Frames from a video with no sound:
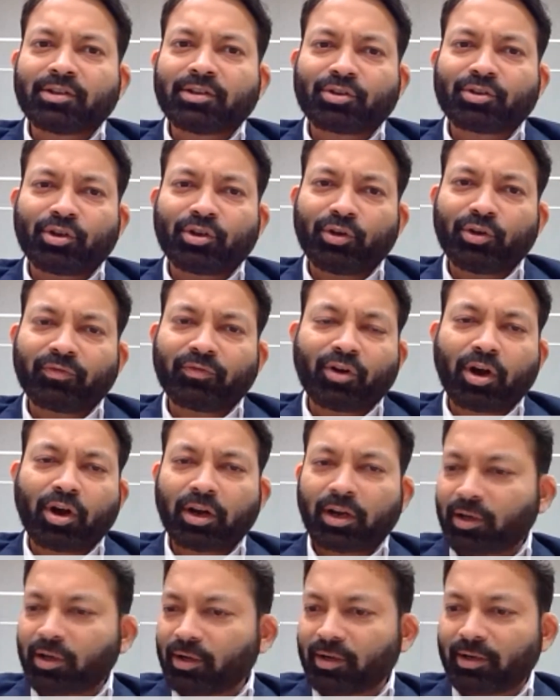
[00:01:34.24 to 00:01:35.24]
So you've
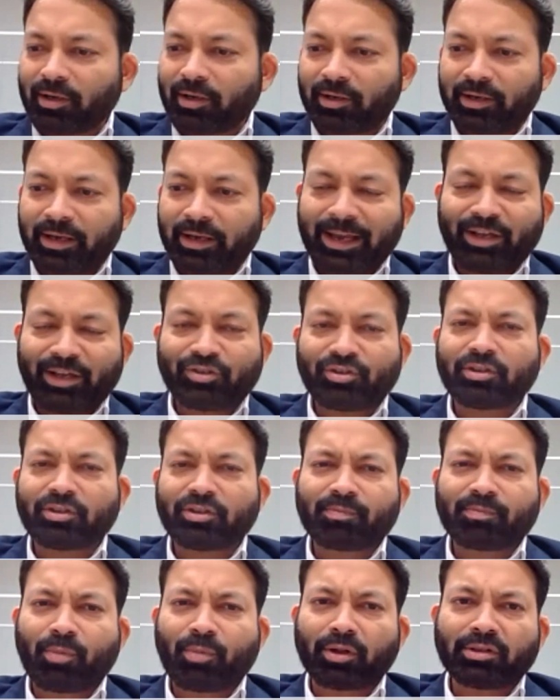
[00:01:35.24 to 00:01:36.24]
got a
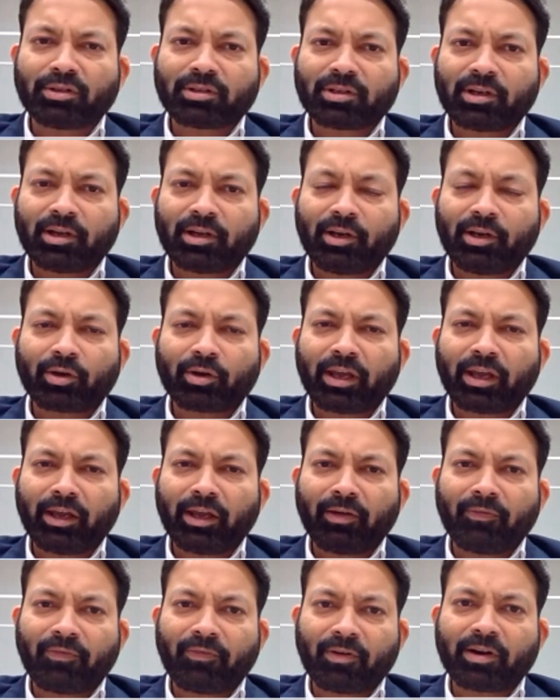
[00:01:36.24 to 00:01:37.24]
aged sponsor
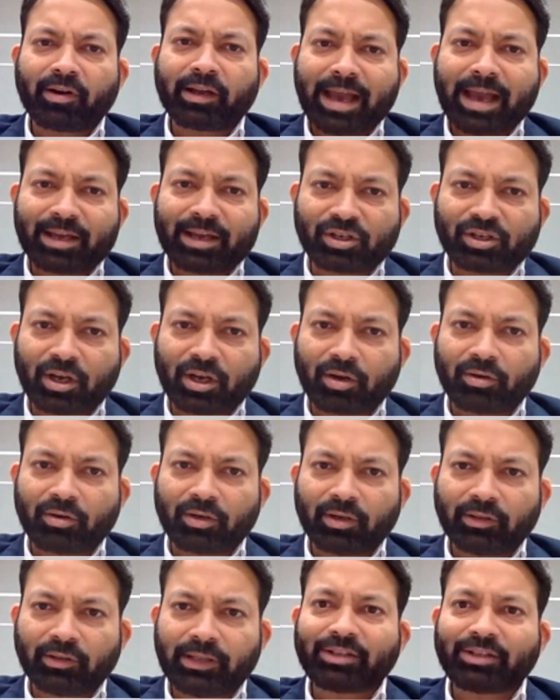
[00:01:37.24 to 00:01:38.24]
looking for a cash
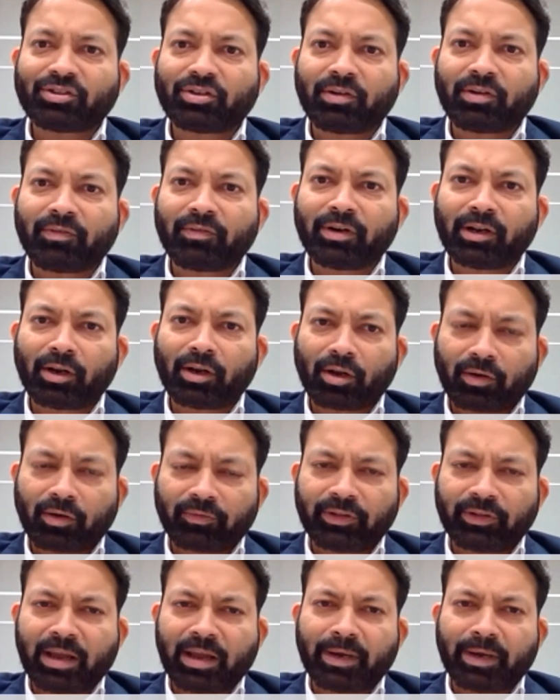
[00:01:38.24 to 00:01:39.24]
out. That's driven a lot
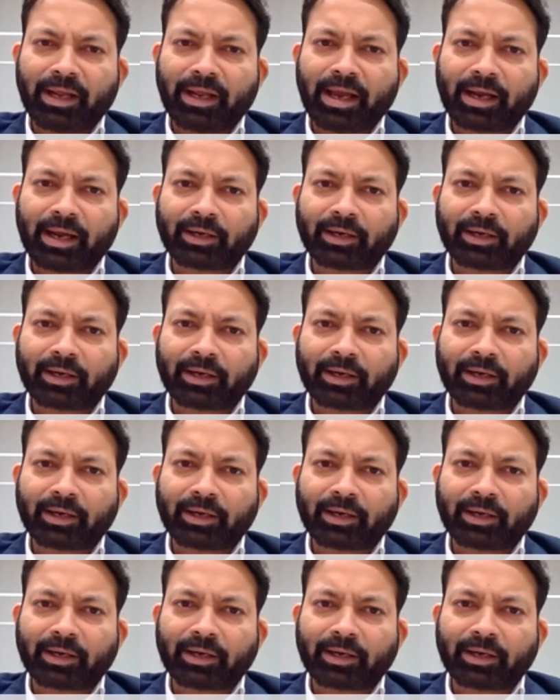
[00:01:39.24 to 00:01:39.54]
of the M&A